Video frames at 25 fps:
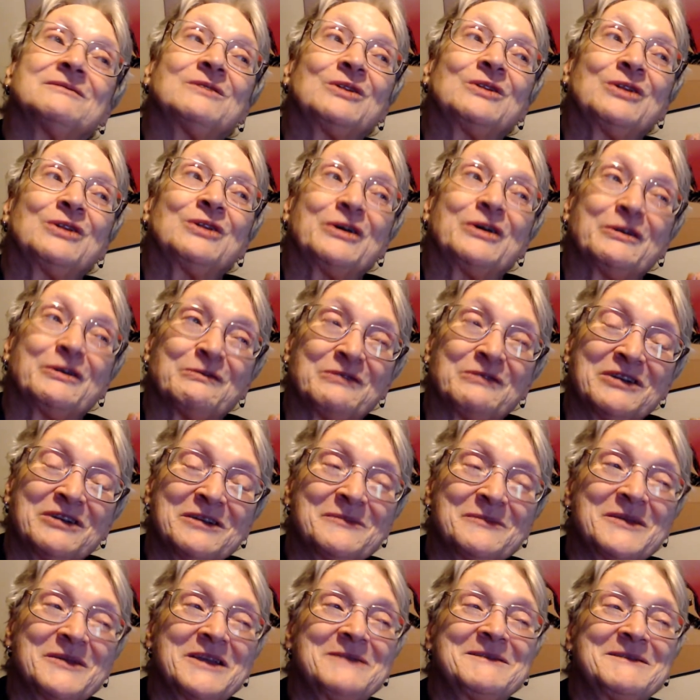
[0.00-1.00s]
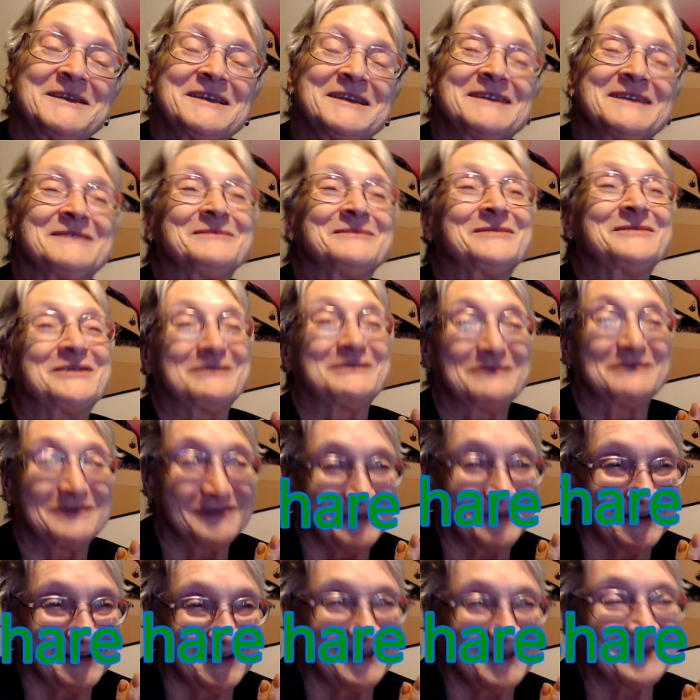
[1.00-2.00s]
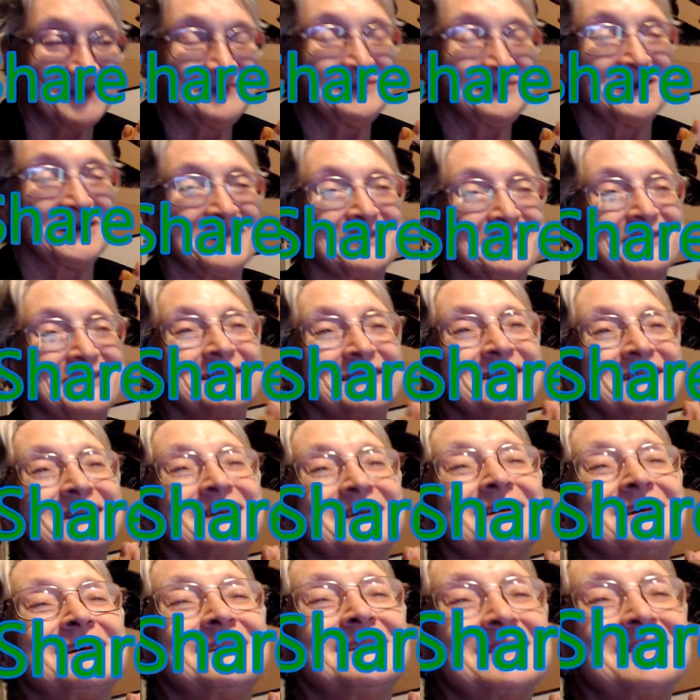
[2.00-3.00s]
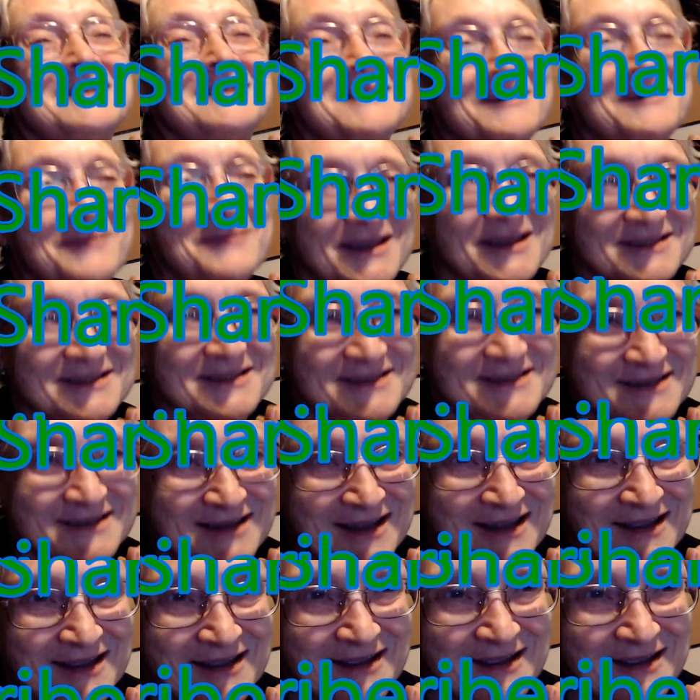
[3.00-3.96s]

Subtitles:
A lot of work, maybe, but a really good month. Namaste.